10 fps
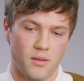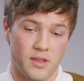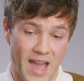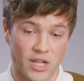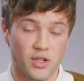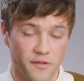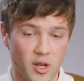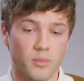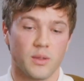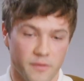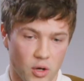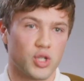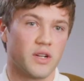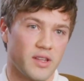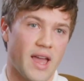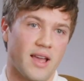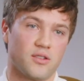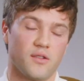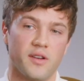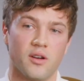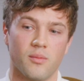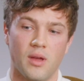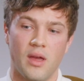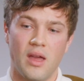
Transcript: the action film, subversion of the gangster film,